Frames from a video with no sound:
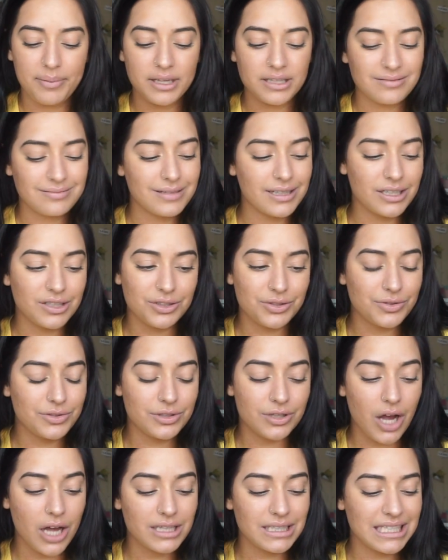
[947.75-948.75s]
It includes
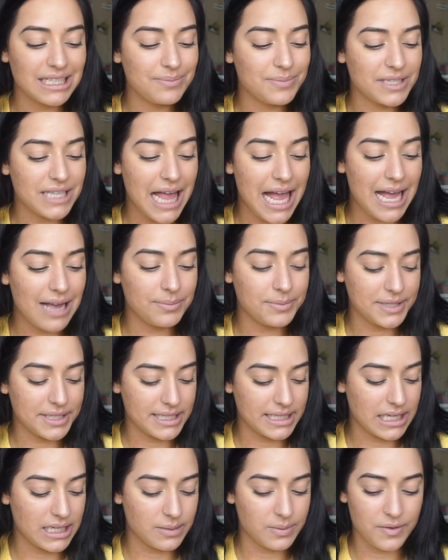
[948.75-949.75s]
concepts, labs,
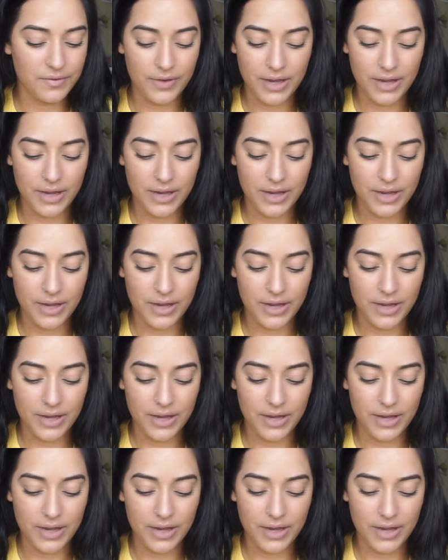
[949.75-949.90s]
assessment,